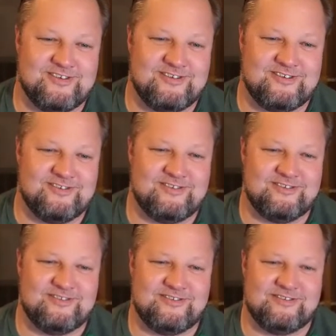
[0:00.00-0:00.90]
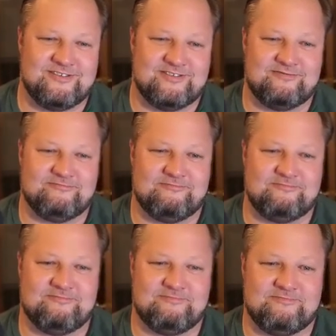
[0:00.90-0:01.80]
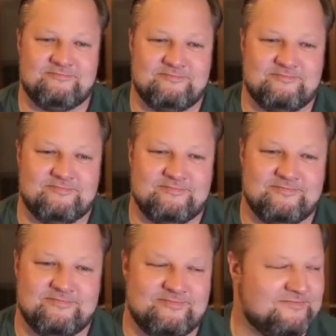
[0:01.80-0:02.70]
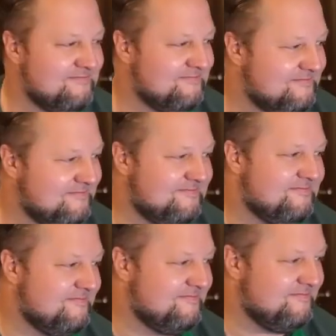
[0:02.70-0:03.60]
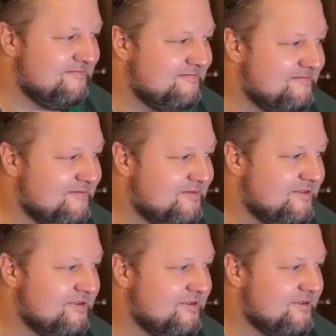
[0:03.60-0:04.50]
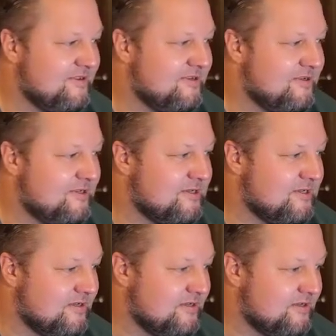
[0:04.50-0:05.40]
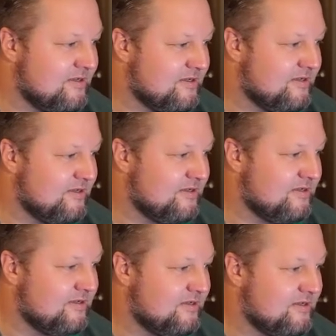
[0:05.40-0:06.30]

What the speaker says: [no speech]